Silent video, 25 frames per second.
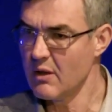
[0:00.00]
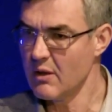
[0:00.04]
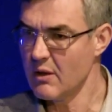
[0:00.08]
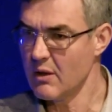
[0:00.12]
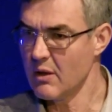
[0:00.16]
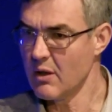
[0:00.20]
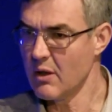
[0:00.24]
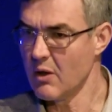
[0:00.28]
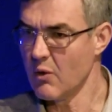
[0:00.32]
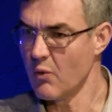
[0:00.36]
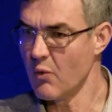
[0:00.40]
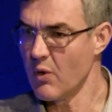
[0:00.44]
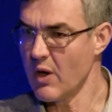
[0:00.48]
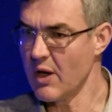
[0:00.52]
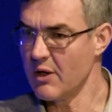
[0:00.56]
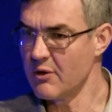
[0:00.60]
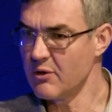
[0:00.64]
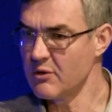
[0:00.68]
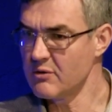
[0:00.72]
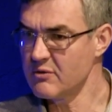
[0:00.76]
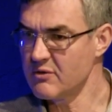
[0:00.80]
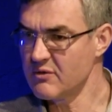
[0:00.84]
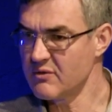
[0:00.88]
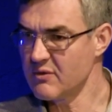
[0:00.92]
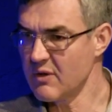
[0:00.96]
We are
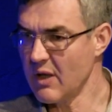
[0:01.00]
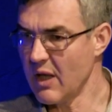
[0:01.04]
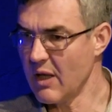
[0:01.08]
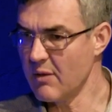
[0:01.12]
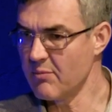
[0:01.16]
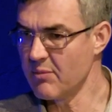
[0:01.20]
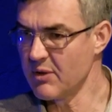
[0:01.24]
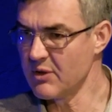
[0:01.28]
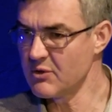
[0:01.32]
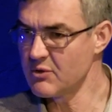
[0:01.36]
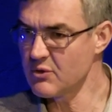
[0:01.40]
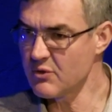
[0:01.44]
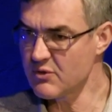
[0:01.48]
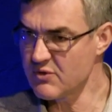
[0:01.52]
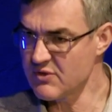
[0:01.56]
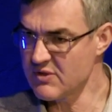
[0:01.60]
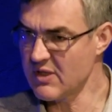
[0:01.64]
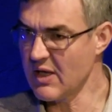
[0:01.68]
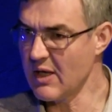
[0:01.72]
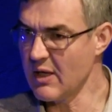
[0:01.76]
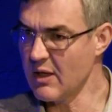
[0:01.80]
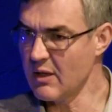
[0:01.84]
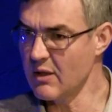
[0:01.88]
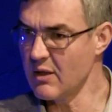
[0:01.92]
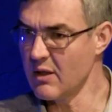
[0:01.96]
not able to
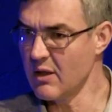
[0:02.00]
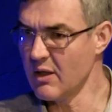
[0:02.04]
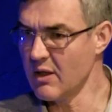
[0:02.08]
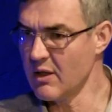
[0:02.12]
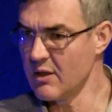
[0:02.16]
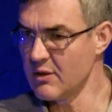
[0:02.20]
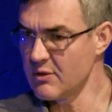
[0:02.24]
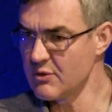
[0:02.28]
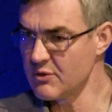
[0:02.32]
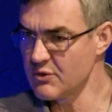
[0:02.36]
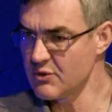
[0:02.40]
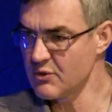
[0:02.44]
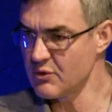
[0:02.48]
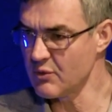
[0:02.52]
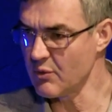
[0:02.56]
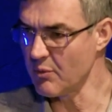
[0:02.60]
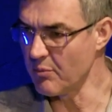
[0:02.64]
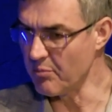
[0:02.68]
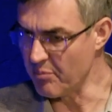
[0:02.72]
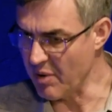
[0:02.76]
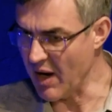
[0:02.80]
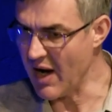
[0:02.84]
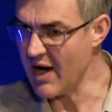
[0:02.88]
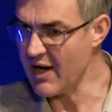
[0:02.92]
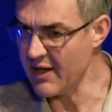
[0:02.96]
sell and to
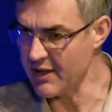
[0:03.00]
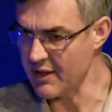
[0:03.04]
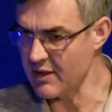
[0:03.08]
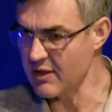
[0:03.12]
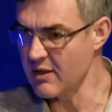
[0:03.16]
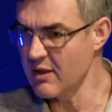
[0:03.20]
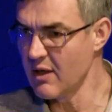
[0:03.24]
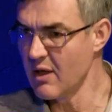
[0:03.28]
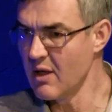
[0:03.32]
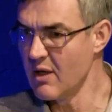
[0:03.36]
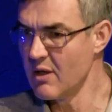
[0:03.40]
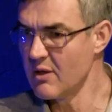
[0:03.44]
buy.